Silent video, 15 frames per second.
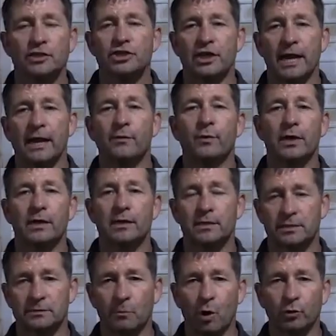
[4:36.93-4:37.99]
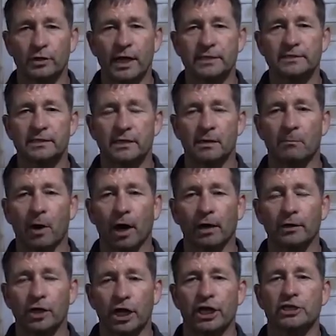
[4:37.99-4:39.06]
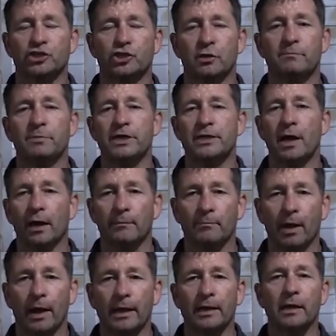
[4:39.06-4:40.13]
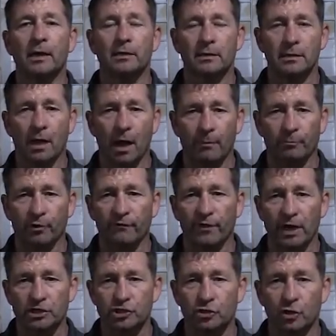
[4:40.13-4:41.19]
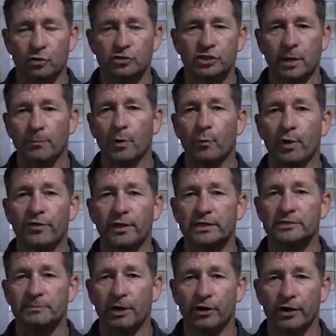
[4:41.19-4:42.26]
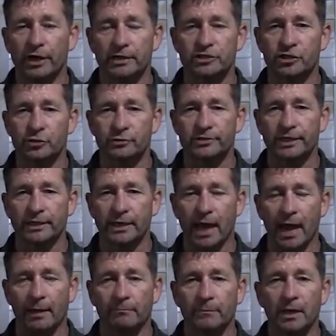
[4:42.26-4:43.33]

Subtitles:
Today we did a smoke test in the barn. It should be done by a professional, someone with experience using that.